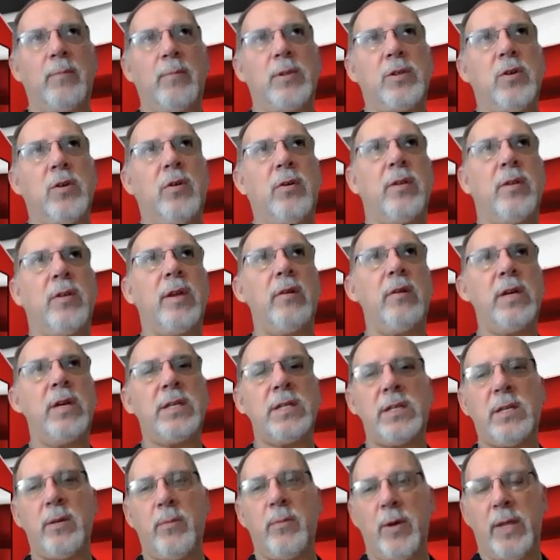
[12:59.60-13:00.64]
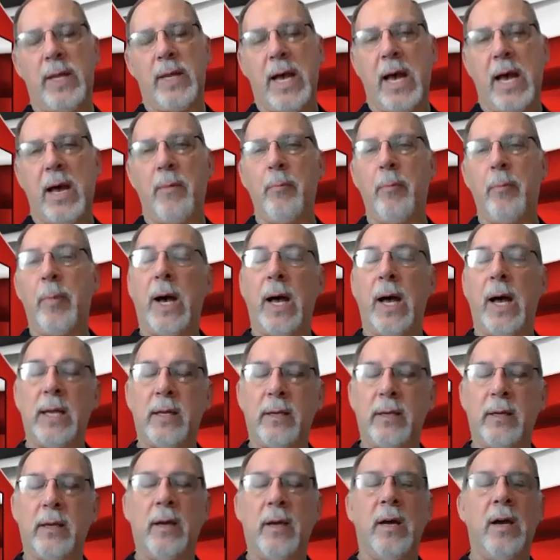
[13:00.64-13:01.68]
So there is some of that, but
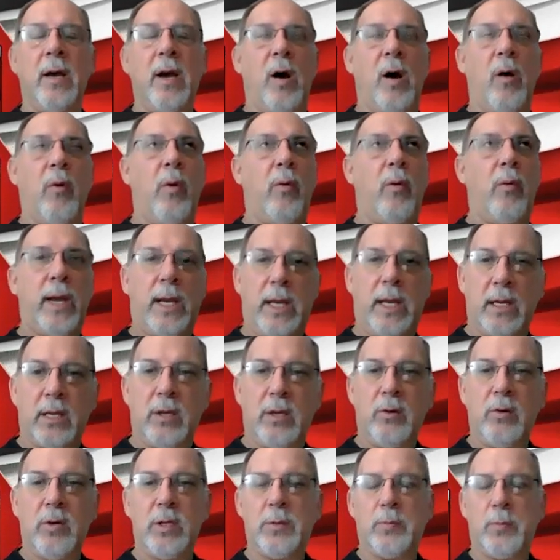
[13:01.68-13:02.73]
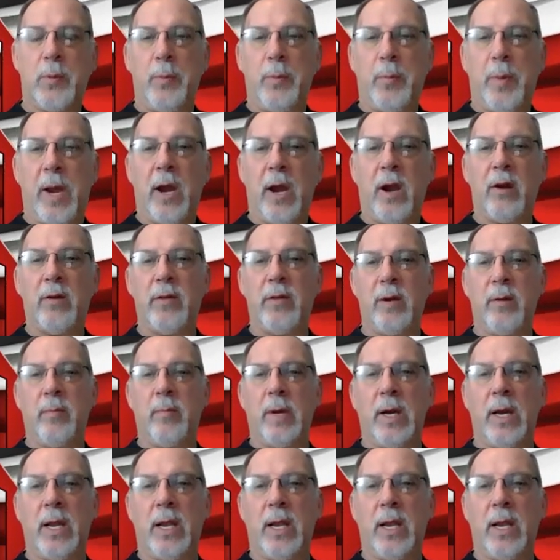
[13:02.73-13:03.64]
what we can do is prepare them